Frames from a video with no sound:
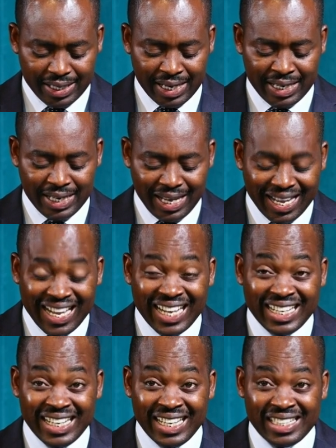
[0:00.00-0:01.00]
and
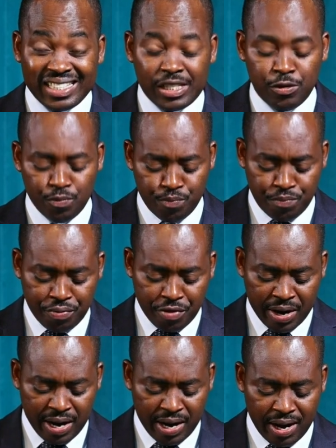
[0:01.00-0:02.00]
earnest
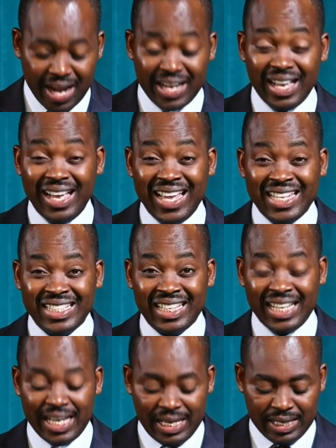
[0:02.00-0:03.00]
prayer, and
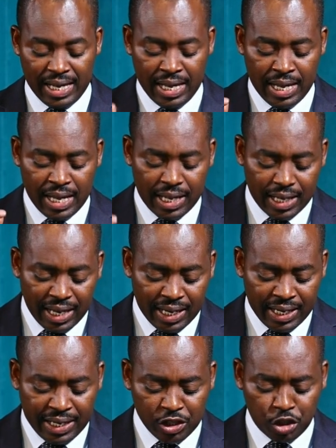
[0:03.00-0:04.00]
underline
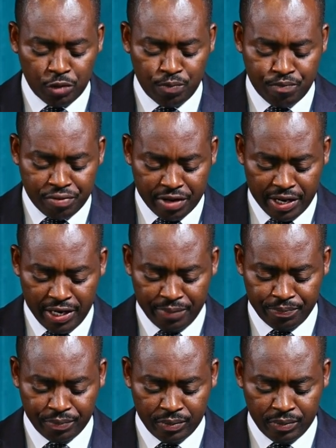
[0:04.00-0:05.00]
earnest prayer,